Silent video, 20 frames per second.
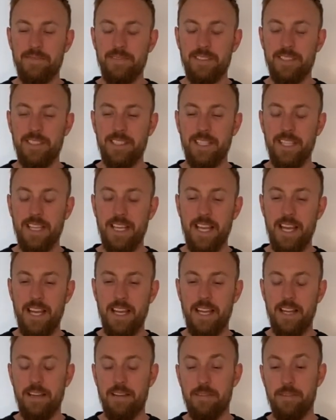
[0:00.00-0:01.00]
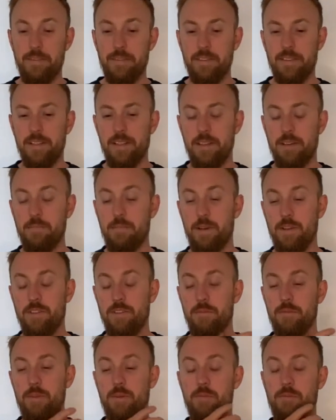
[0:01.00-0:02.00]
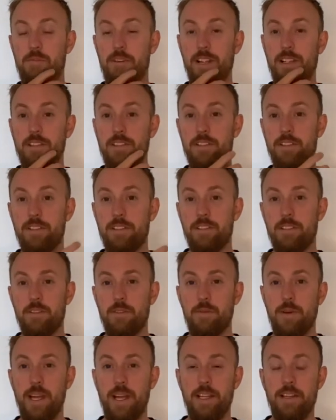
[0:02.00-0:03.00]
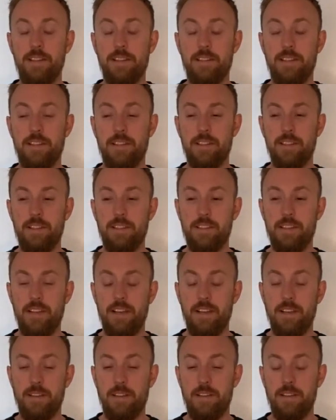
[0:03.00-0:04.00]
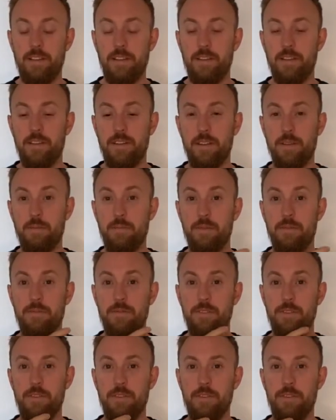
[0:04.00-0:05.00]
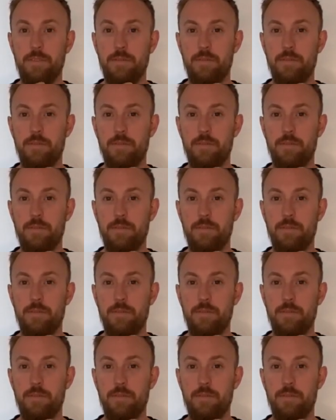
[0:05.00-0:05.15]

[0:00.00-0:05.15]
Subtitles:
And again, I have much more presence and awareness in this side than before.